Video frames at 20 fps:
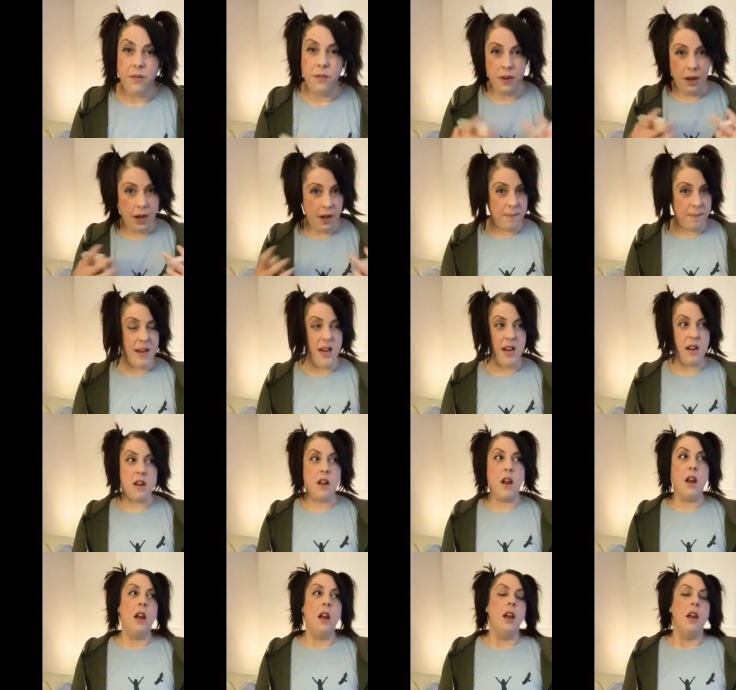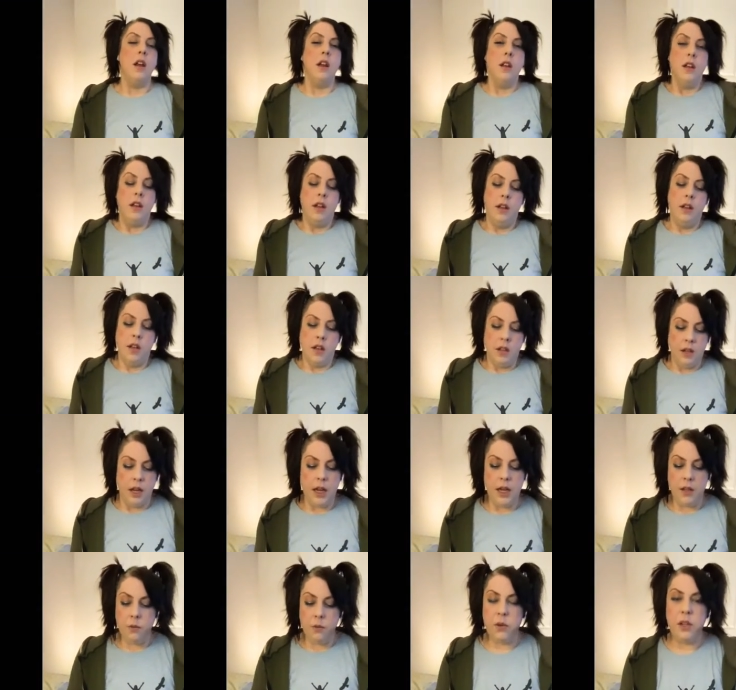I mean,
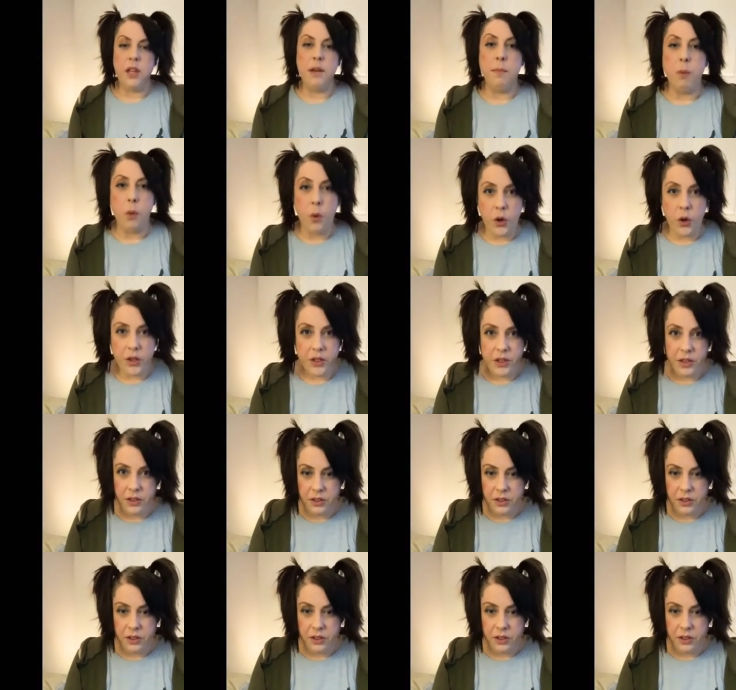it's really important